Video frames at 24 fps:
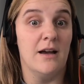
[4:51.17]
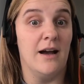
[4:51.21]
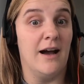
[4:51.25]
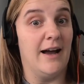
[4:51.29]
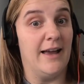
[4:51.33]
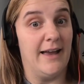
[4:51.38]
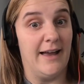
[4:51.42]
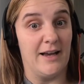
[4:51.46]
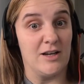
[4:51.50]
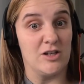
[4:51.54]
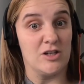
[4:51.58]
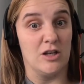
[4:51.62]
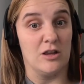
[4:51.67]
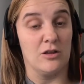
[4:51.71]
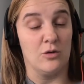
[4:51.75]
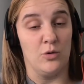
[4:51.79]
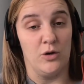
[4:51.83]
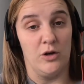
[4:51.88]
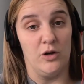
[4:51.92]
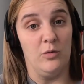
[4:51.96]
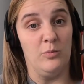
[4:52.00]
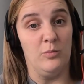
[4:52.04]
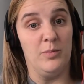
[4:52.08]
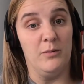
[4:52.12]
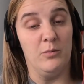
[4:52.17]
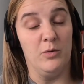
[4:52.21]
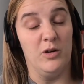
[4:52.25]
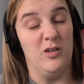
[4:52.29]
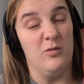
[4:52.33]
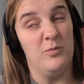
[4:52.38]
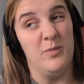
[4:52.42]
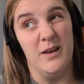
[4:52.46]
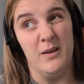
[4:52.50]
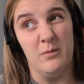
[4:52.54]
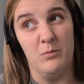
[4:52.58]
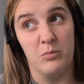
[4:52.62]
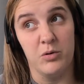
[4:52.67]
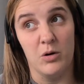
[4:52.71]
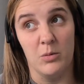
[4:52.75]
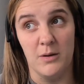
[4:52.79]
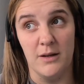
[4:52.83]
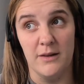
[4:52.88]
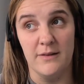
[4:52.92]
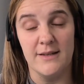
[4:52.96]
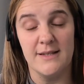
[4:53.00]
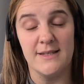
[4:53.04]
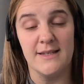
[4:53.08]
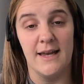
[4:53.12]
I actually thought it would have been probably
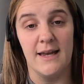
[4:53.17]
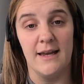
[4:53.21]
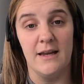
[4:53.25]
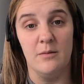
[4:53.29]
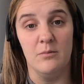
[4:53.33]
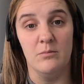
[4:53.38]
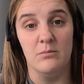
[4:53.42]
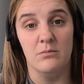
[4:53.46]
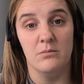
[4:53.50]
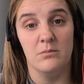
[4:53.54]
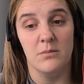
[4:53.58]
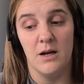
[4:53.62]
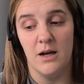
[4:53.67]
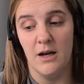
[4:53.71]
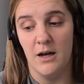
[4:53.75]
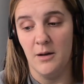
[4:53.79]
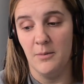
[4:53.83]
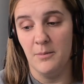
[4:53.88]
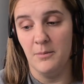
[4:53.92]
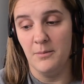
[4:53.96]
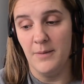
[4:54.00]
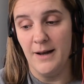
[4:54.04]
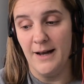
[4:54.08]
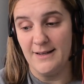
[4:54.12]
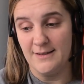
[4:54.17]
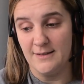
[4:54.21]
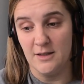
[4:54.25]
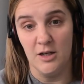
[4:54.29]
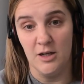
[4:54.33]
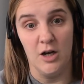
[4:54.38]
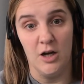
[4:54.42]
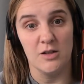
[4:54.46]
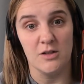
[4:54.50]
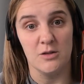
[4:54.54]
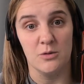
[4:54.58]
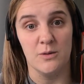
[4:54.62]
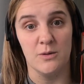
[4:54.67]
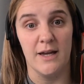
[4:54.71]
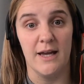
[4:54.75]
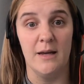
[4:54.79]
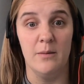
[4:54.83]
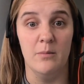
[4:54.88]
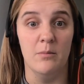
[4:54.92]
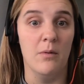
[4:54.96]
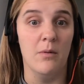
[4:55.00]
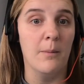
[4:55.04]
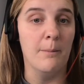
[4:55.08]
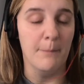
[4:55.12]
the same as the Arsenal
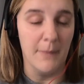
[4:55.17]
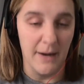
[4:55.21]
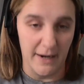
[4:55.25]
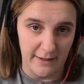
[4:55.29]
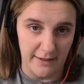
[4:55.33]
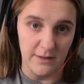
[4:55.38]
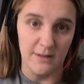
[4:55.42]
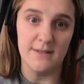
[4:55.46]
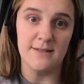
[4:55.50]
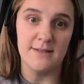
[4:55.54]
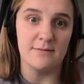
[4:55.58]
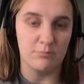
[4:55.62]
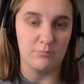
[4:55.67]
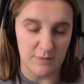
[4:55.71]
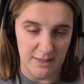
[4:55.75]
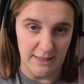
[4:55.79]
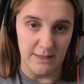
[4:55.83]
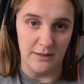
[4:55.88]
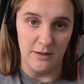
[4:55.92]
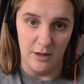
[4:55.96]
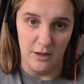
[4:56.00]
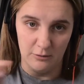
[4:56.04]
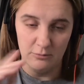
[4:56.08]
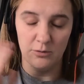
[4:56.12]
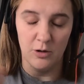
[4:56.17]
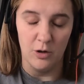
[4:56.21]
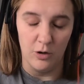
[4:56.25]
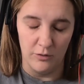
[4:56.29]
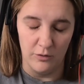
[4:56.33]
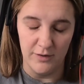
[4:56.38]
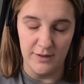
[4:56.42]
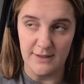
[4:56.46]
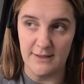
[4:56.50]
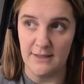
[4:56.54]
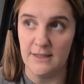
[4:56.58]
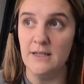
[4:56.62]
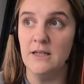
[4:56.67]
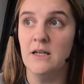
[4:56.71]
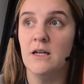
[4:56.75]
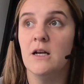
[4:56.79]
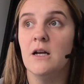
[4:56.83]
game, minus Tino, obviously.